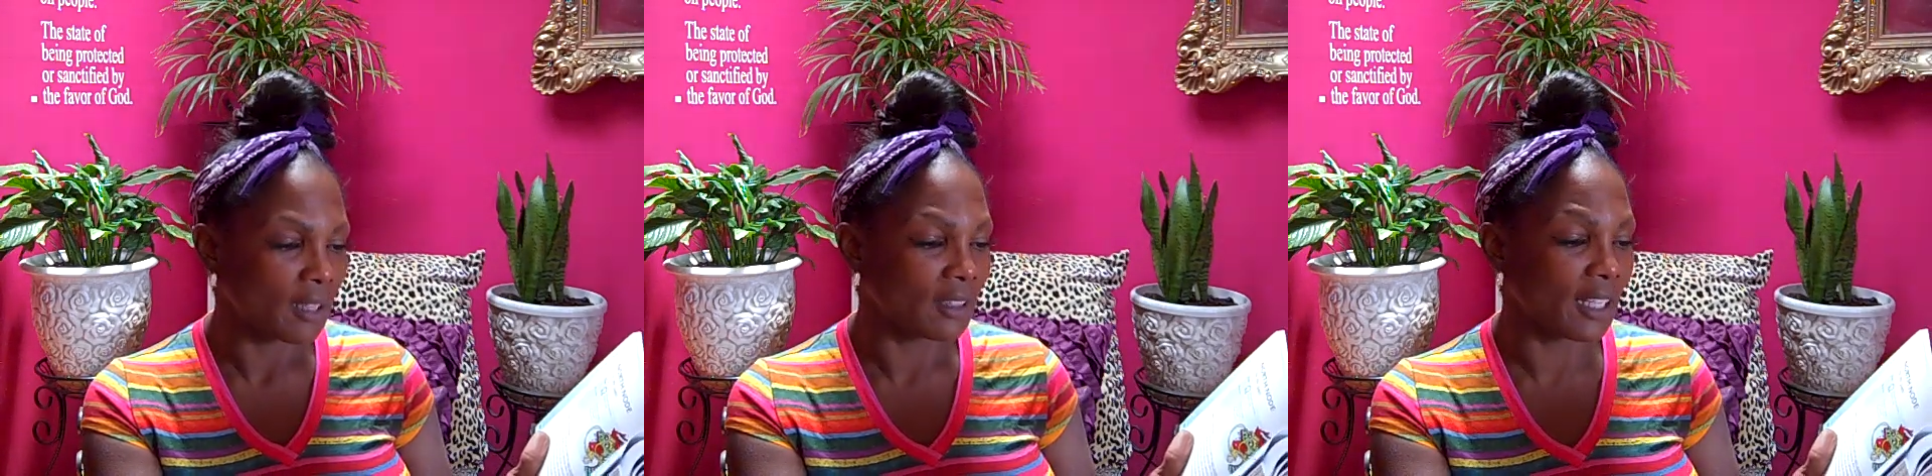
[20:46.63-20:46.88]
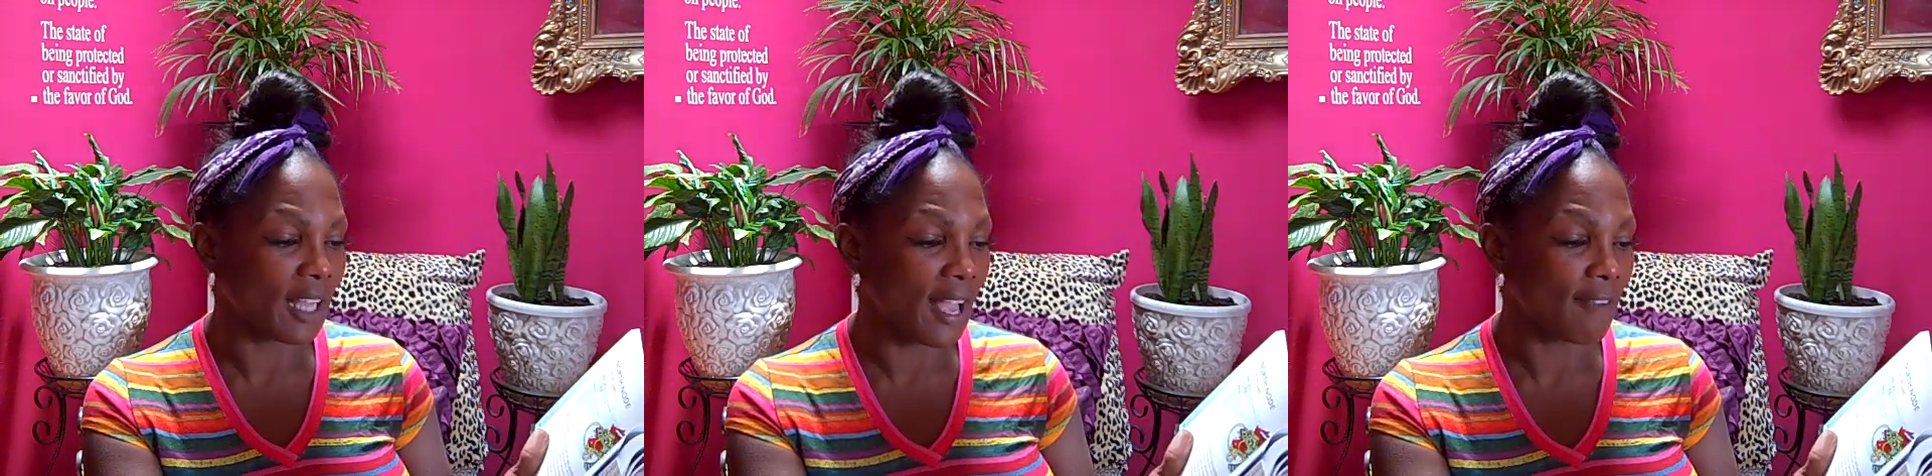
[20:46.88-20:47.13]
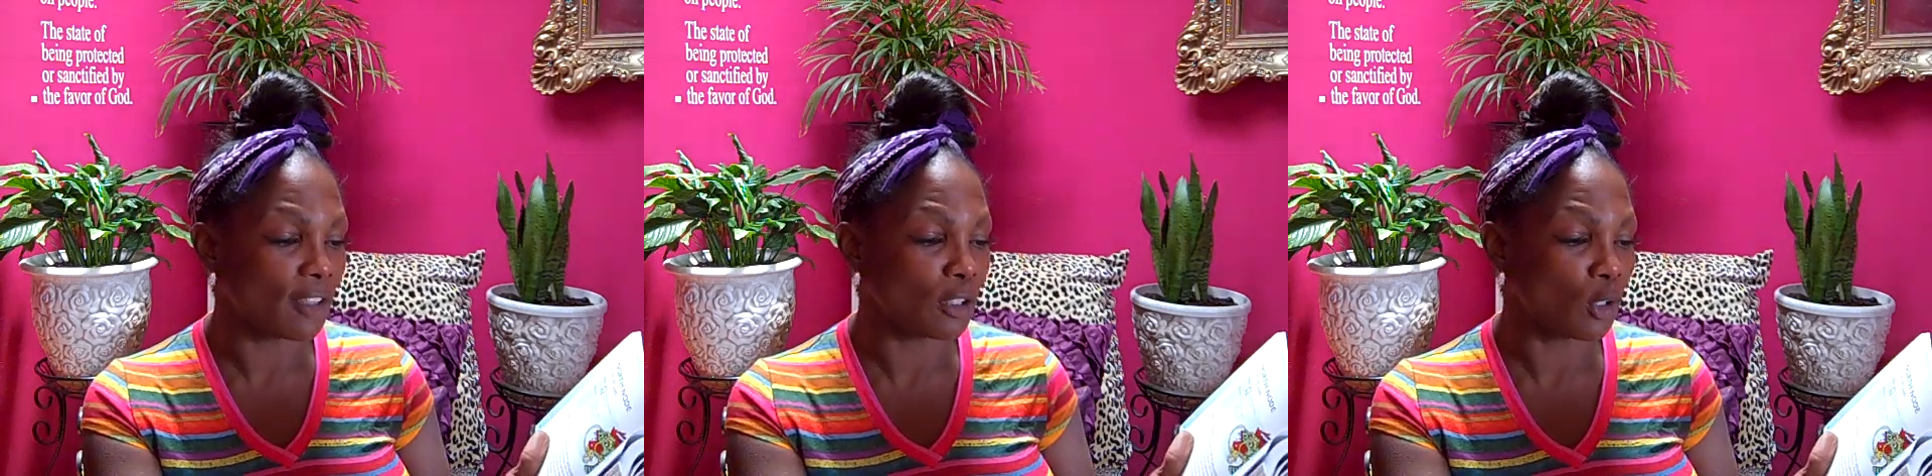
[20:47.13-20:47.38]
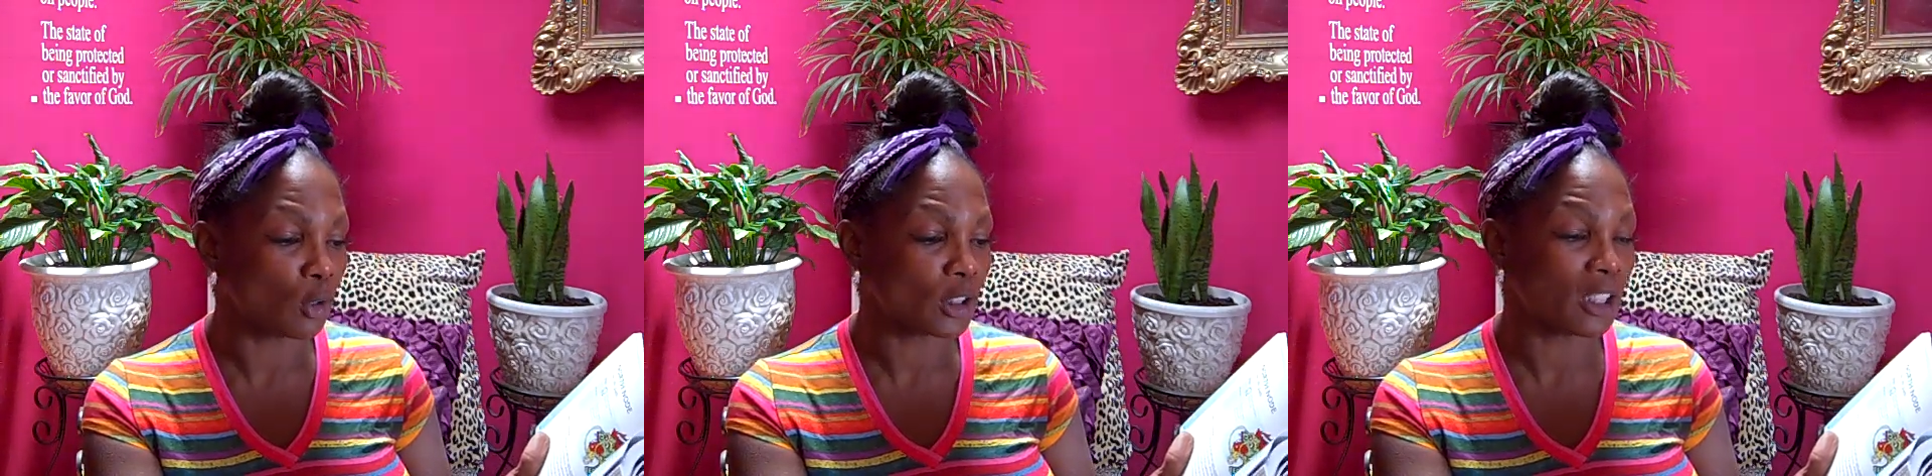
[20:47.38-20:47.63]
the
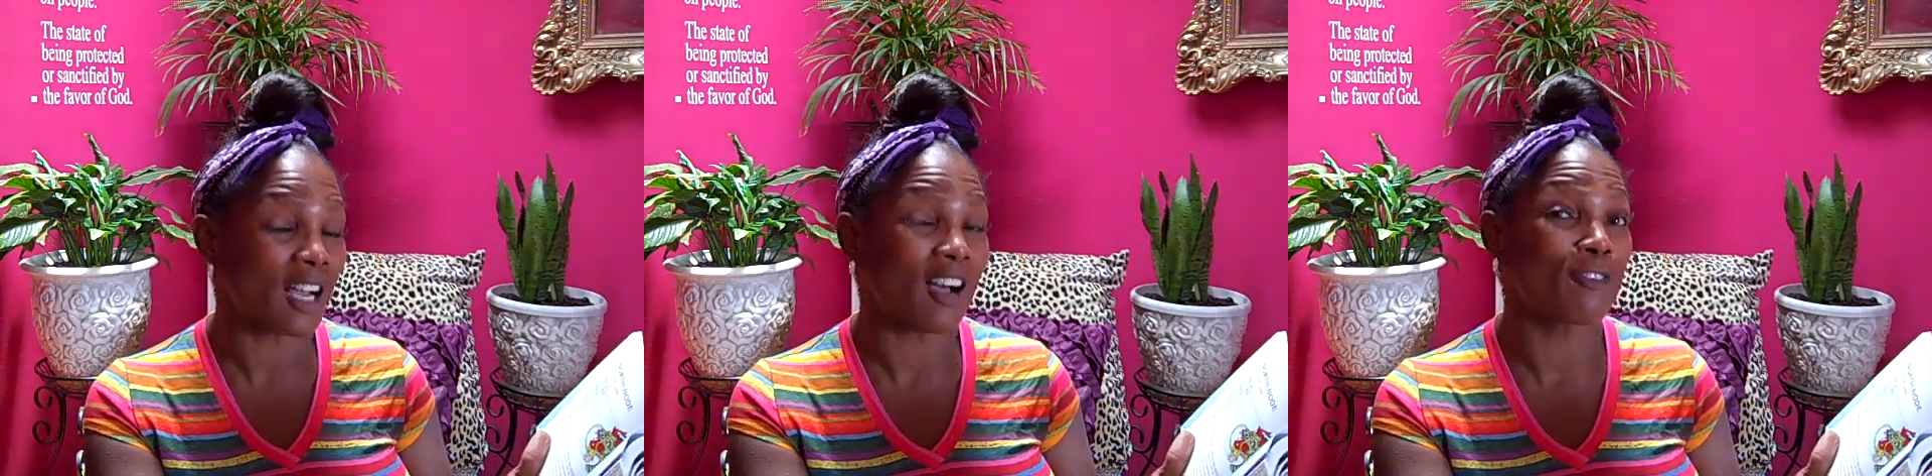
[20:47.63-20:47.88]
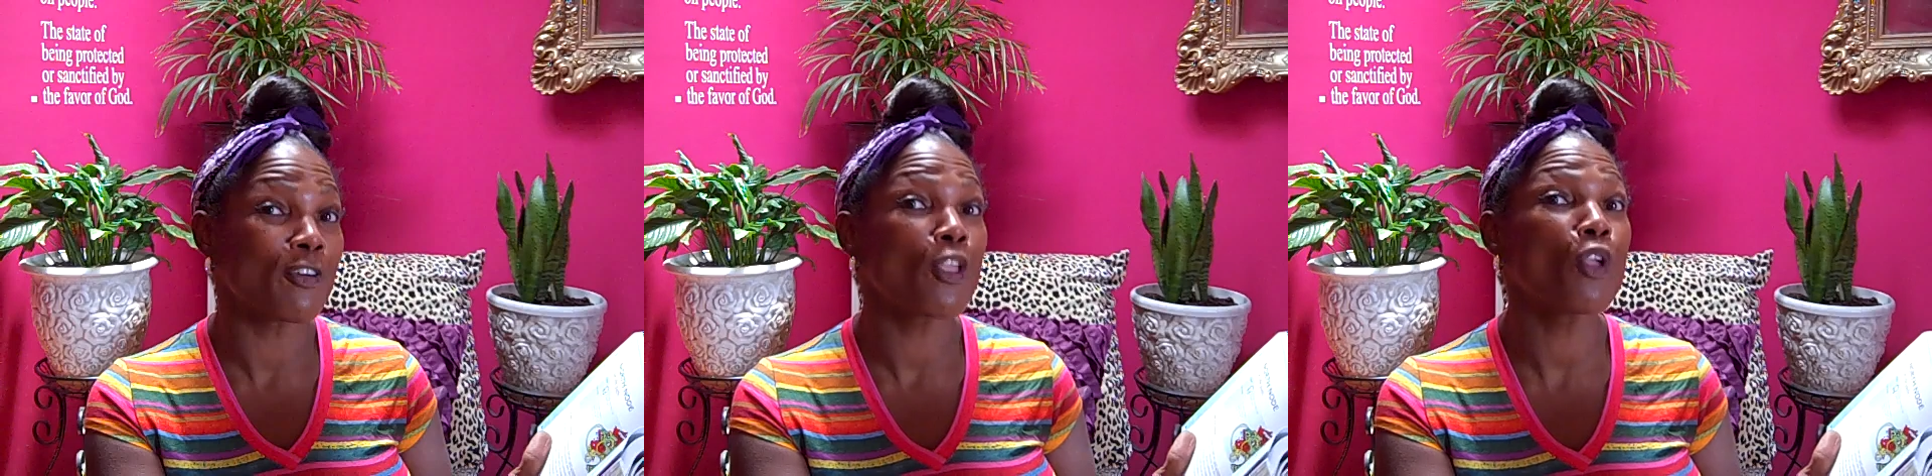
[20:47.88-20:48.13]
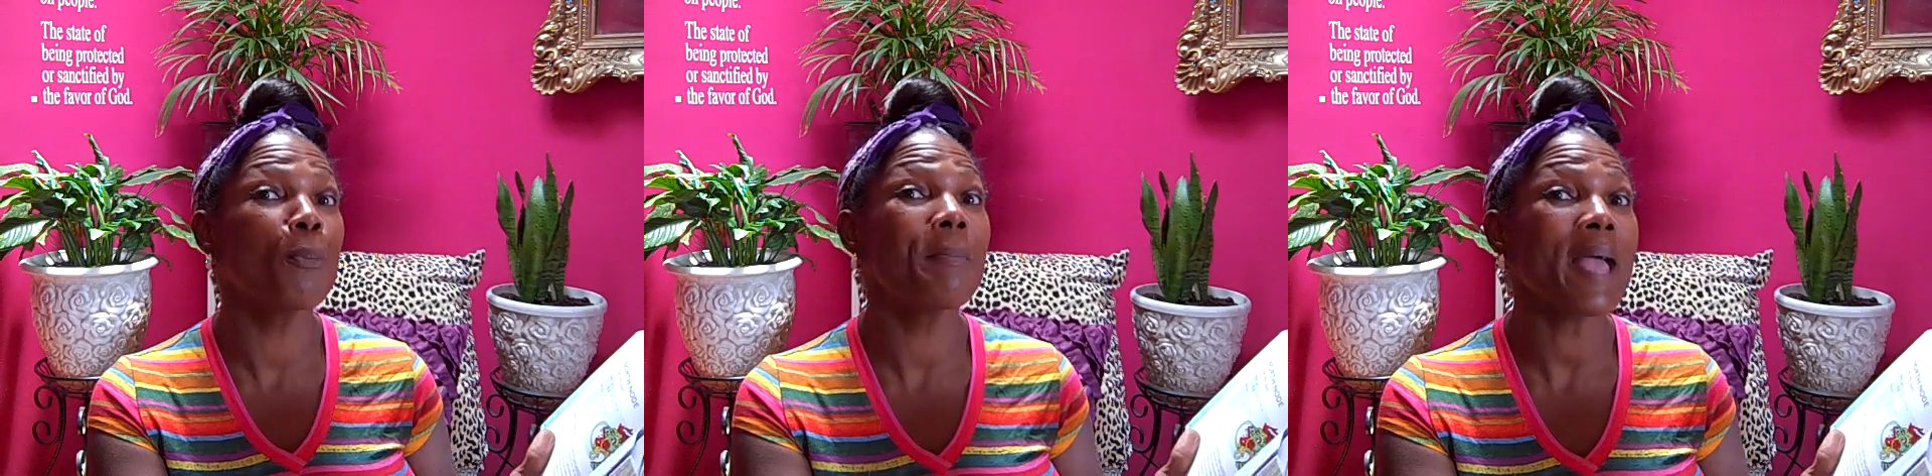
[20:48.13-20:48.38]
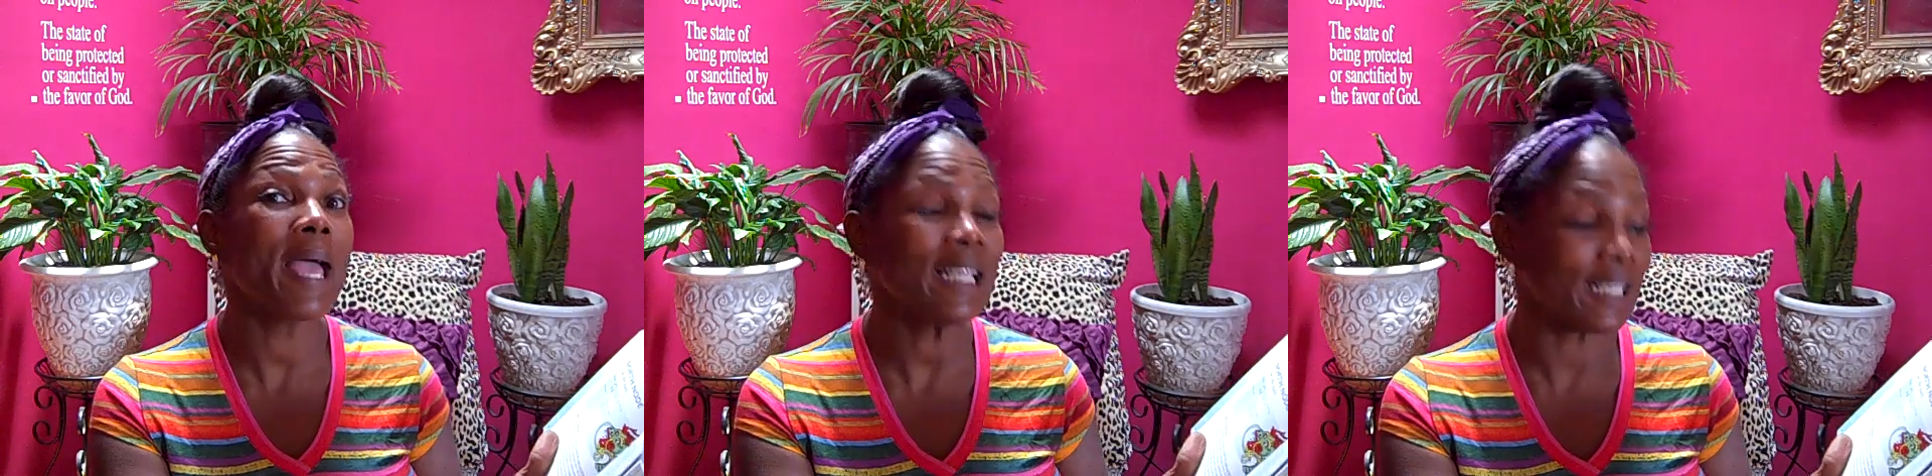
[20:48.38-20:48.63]
evolution of
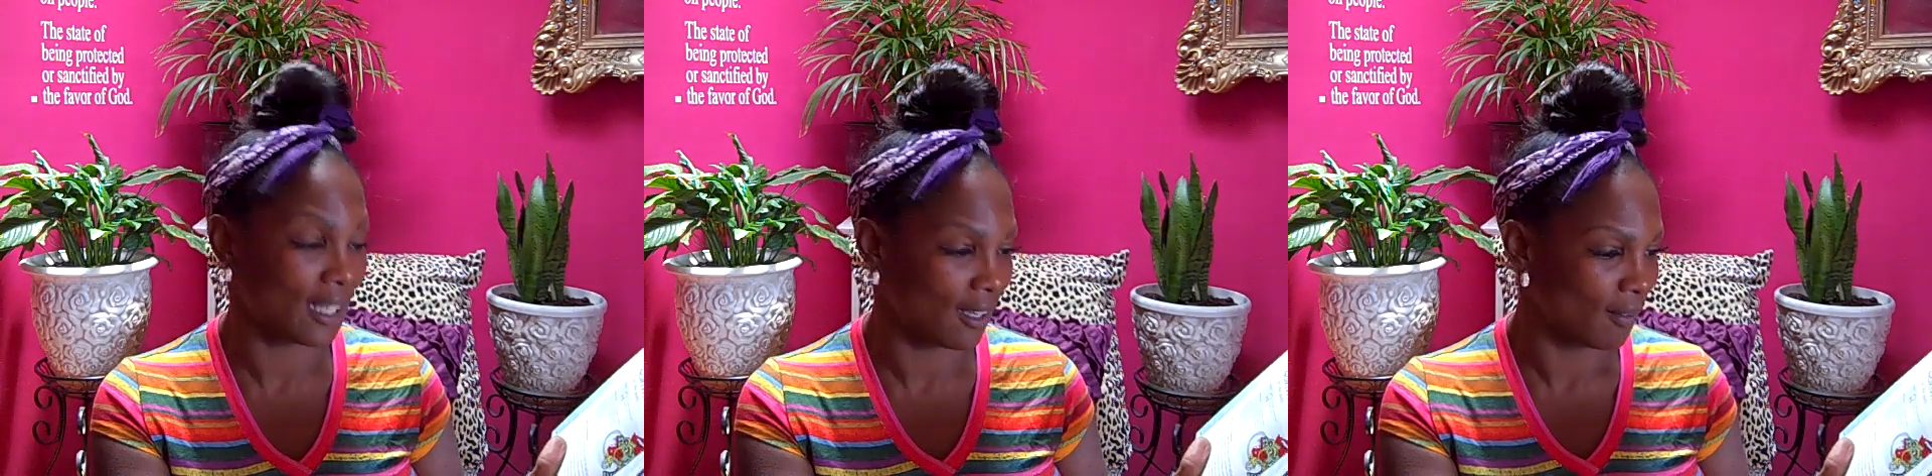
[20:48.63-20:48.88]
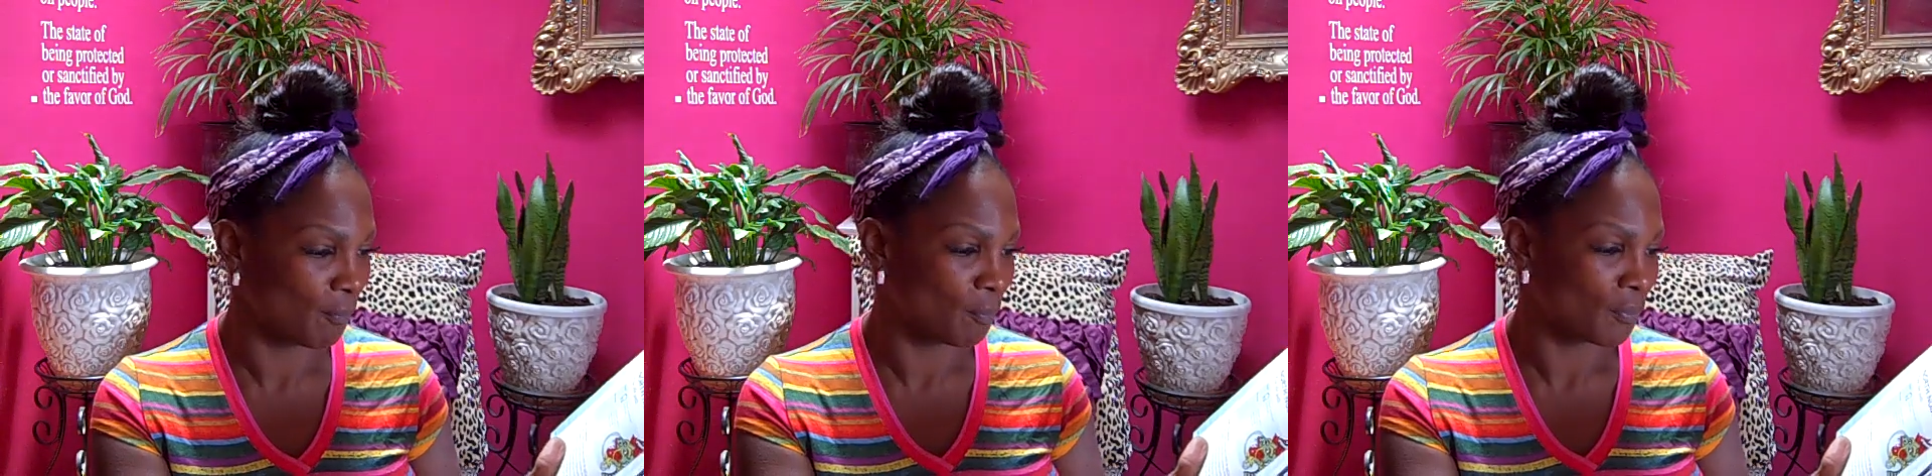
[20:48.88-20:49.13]
humanity